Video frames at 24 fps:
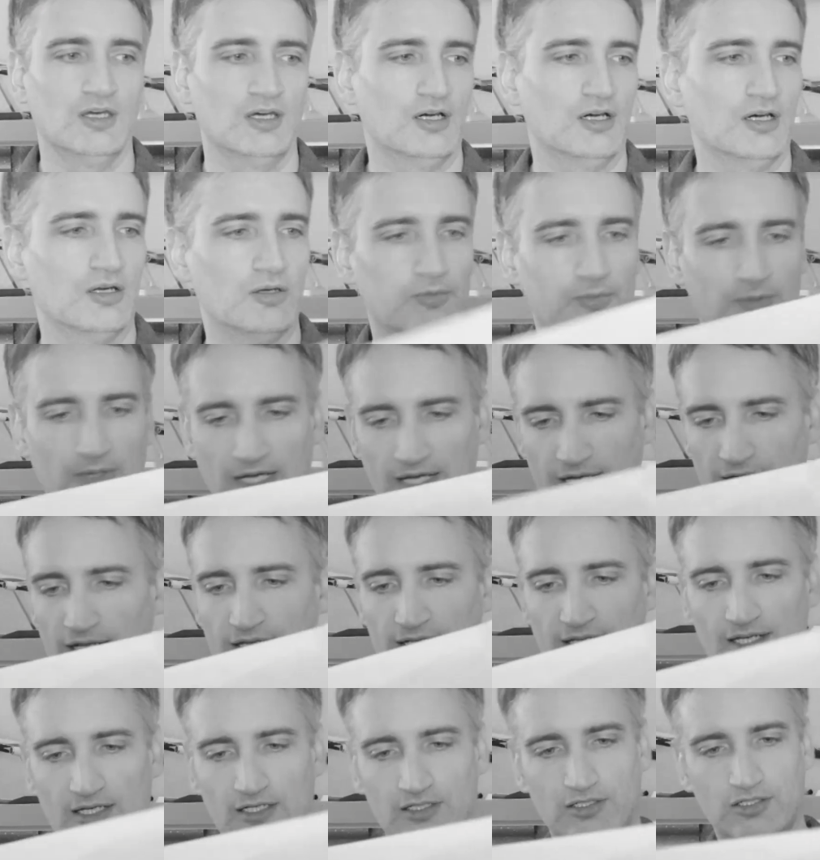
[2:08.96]
Alright, I
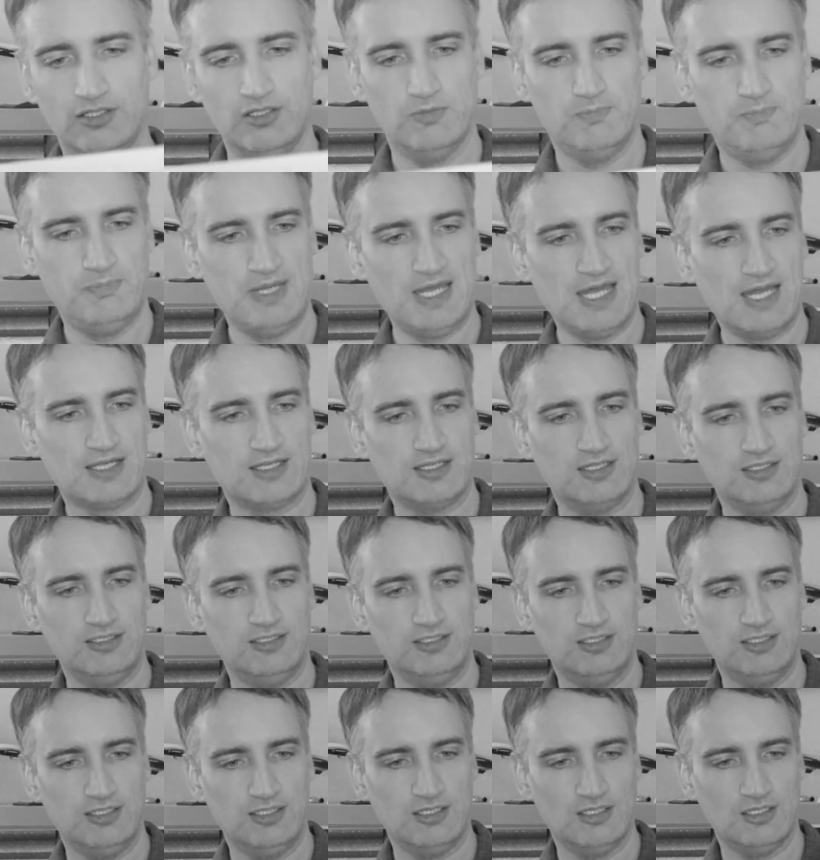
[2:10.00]
got a new packet
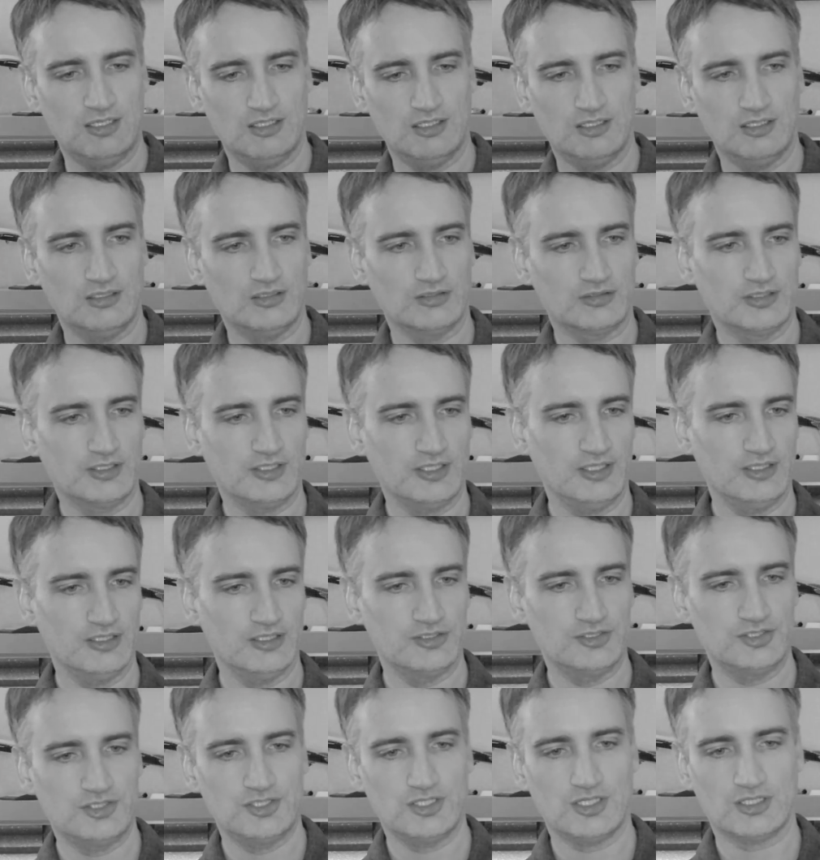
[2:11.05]
here. Okay,
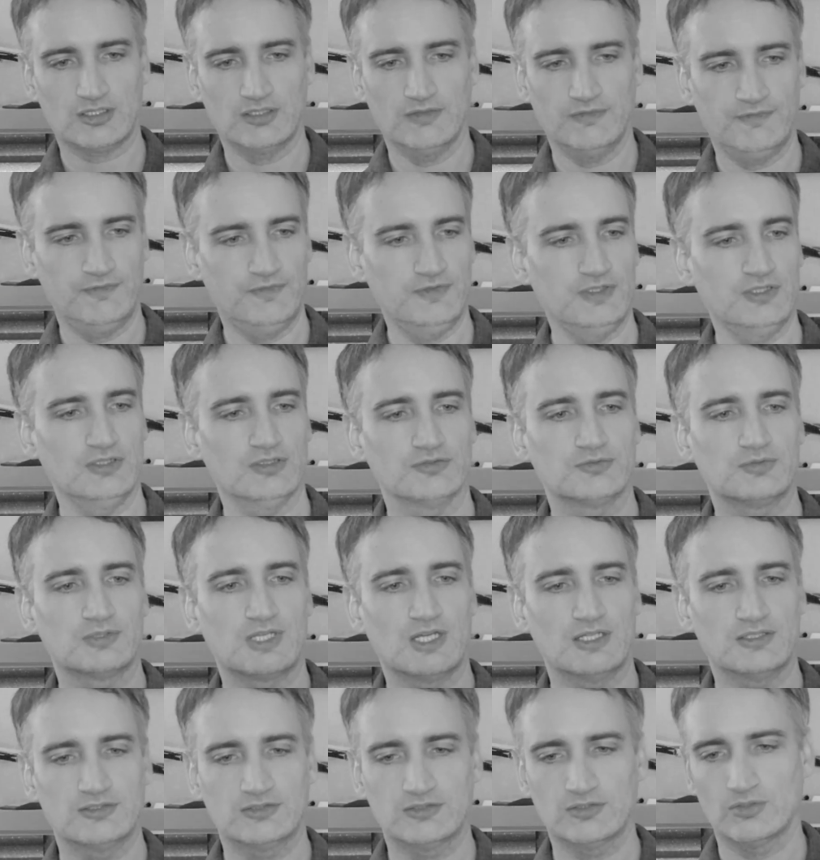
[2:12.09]
let's check the fields. We
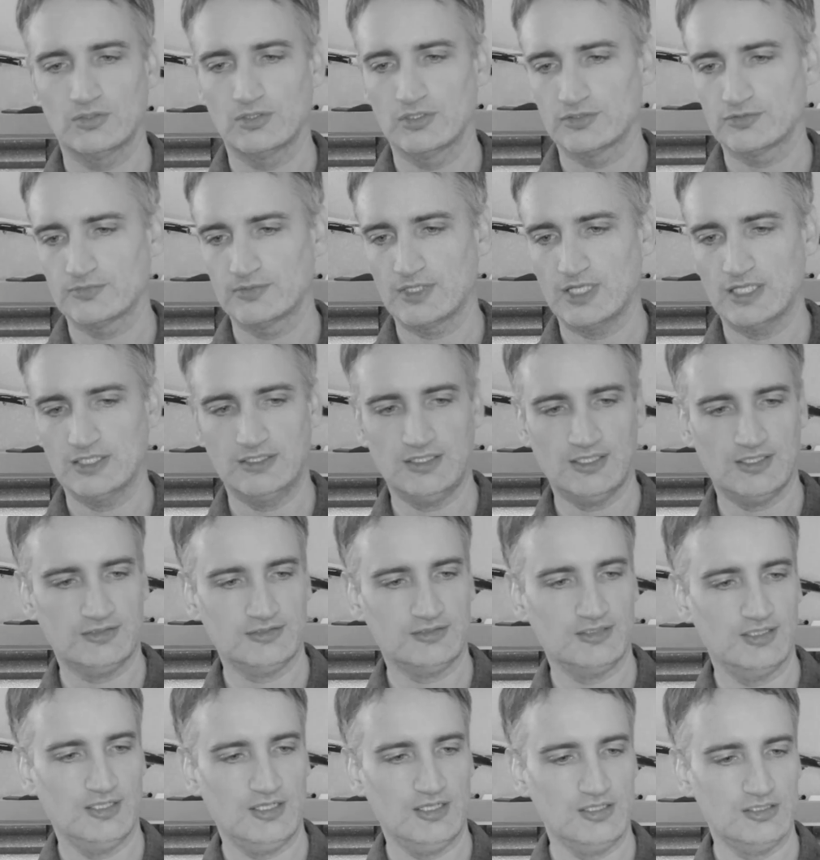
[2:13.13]
got source, we got
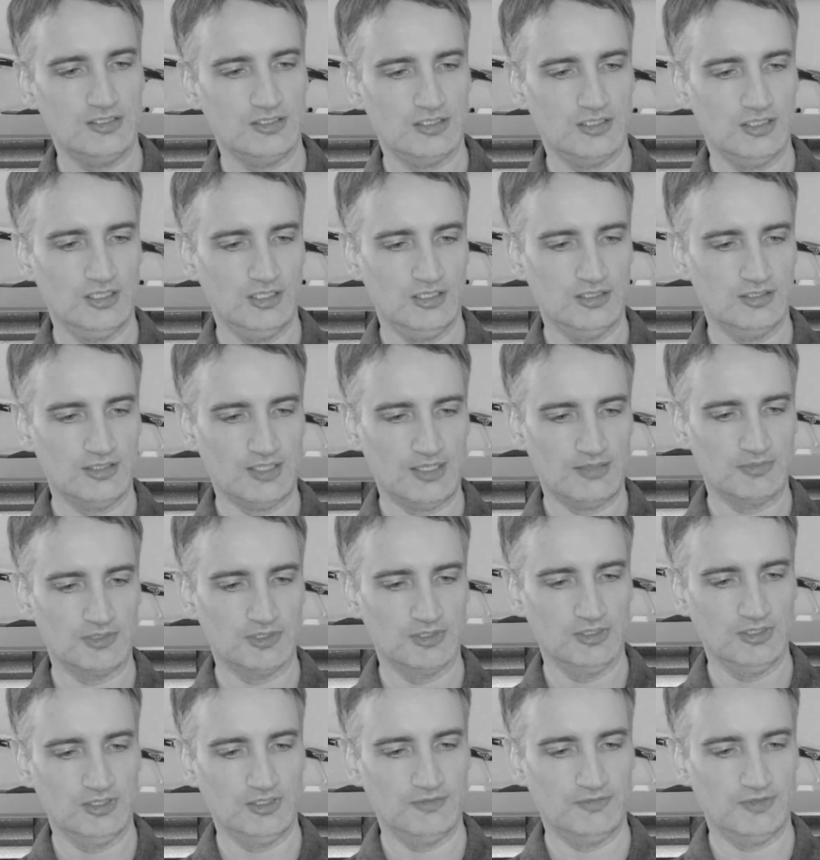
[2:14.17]
destination, time to
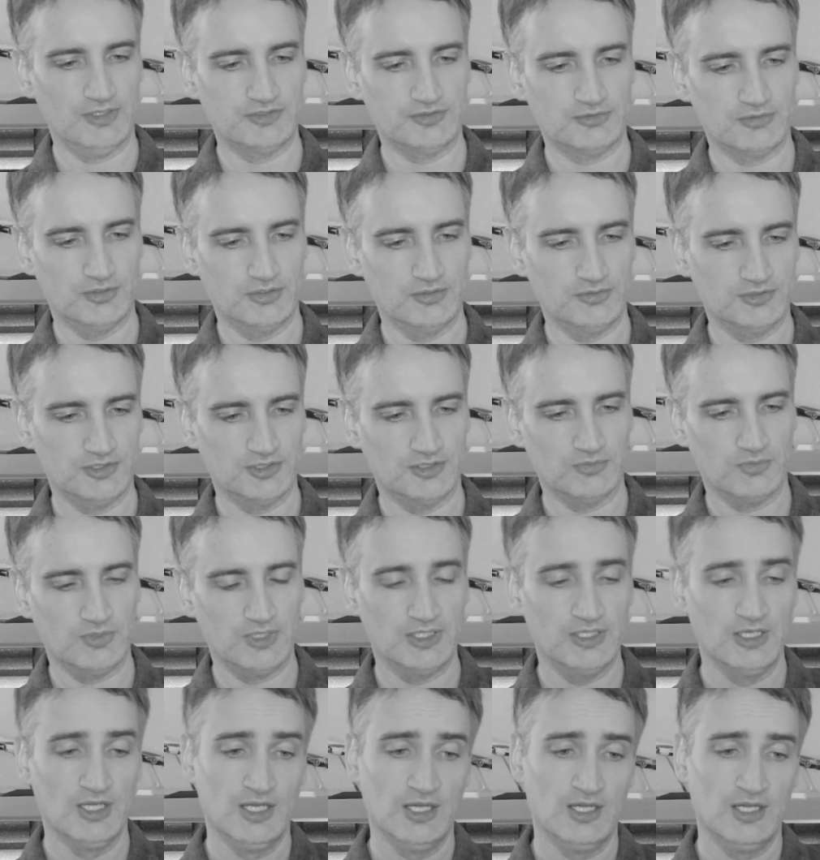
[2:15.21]
live. Let's reduce it to 1.